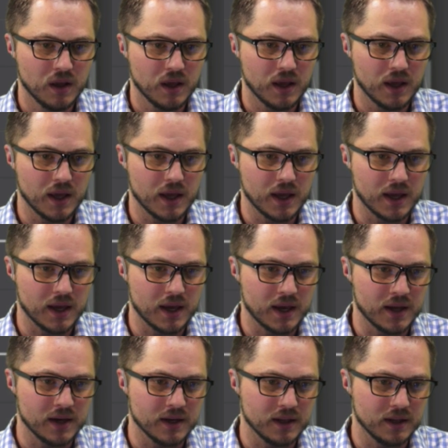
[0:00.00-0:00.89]

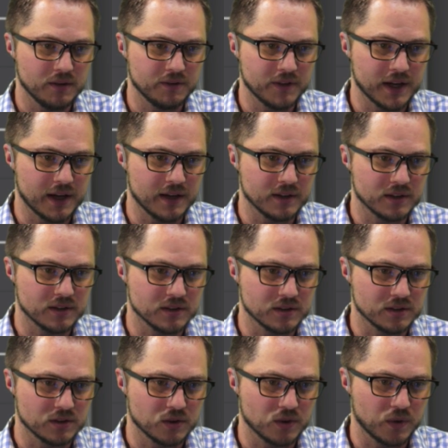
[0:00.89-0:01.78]
And I love that because
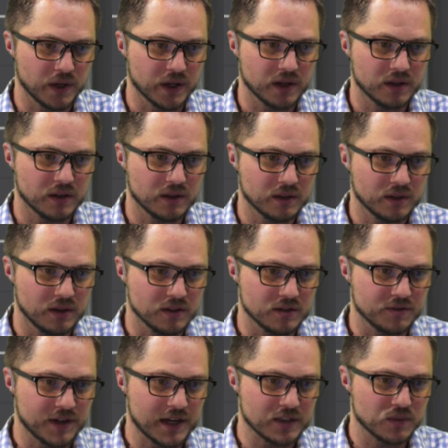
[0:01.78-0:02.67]
it's quick. It's
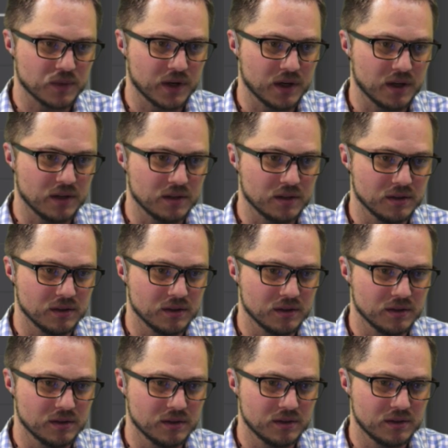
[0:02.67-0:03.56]
a fast way to
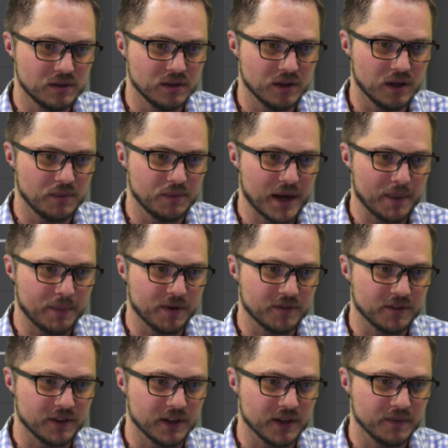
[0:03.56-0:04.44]
unmap
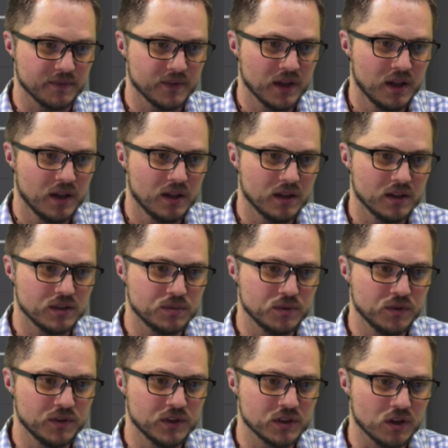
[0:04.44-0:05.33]
everything. Let's
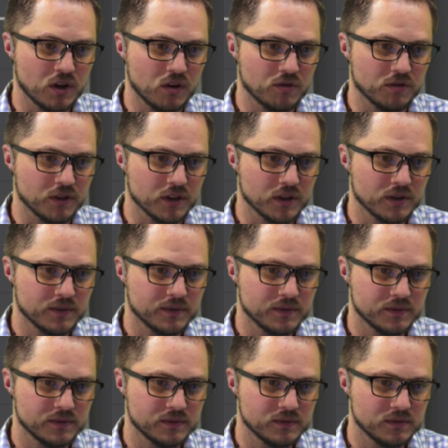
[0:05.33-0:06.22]
move this over.
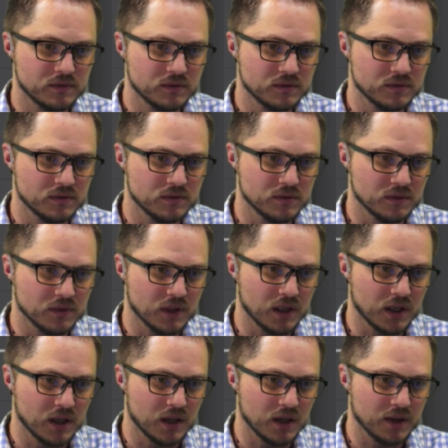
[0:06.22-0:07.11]

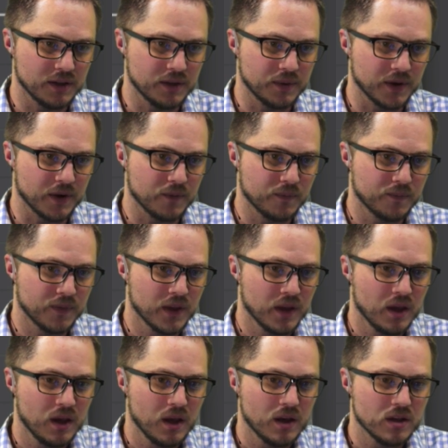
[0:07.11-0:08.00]
There we go.
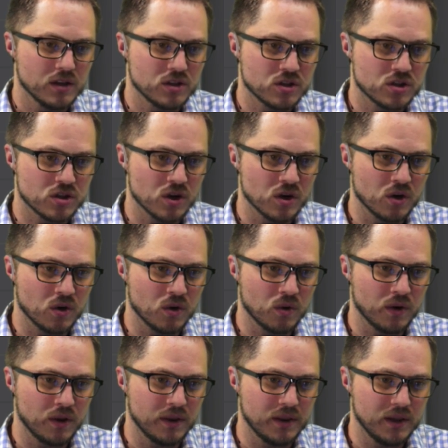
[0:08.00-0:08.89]

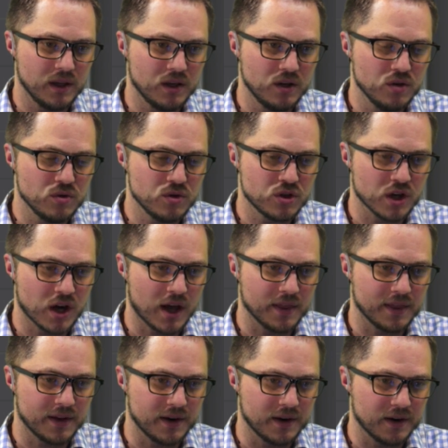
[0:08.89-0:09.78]
So the new
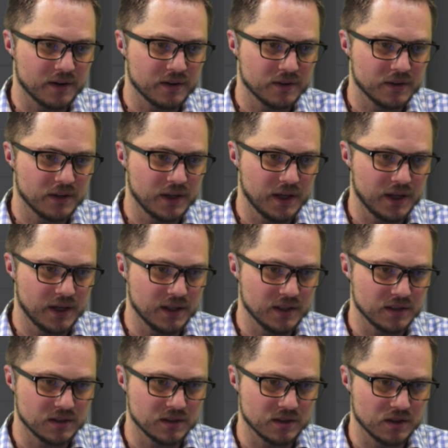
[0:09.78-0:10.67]
shot there
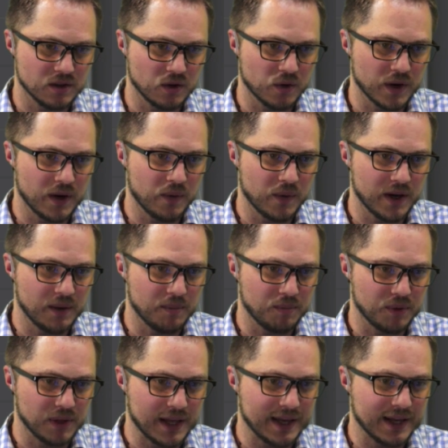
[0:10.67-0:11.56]
is the great way to
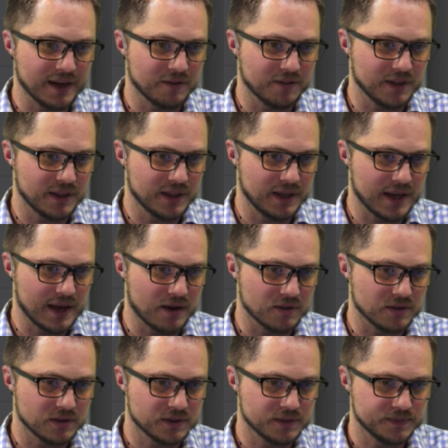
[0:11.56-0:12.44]
blank everything
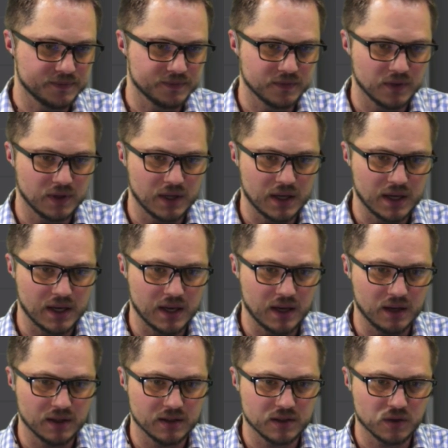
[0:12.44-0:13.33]
out.
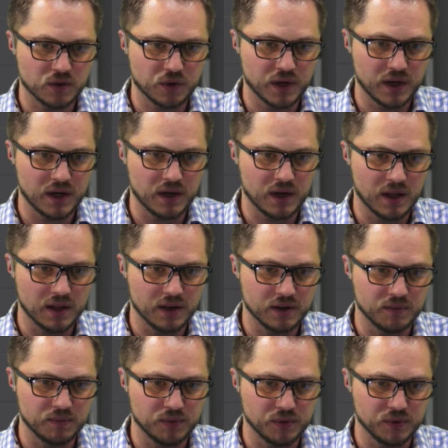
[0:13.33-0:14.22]
And let's create
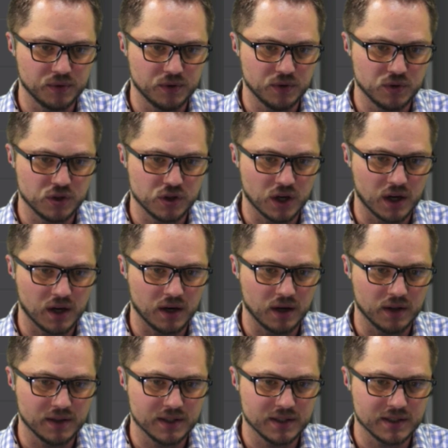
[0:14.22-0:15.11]
another new shot
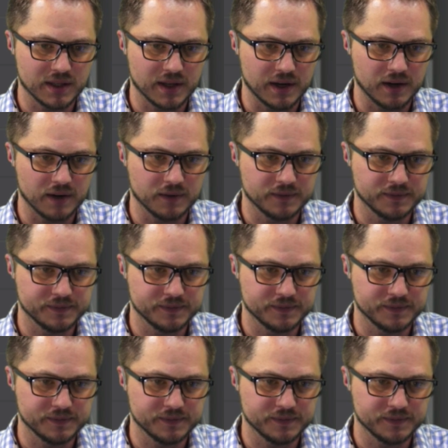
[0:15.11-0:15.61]
on this layer.